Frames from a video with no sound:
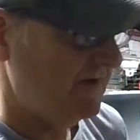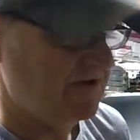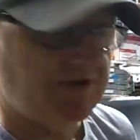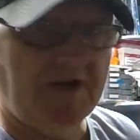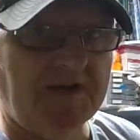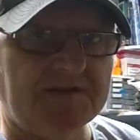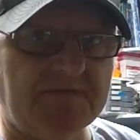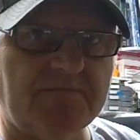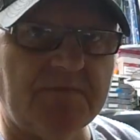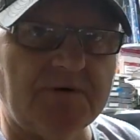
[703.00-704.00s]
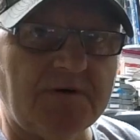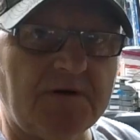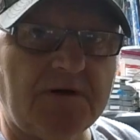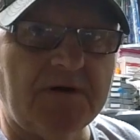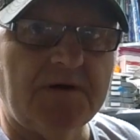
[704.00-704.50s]
to change them
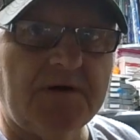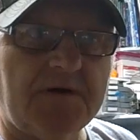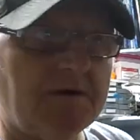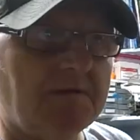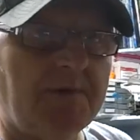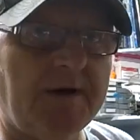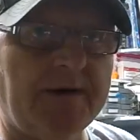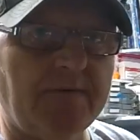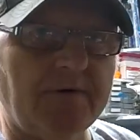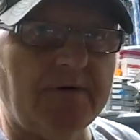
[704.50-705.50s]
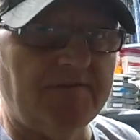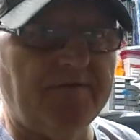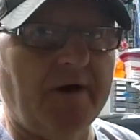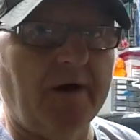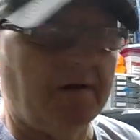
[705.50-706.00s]
about an hour, if that,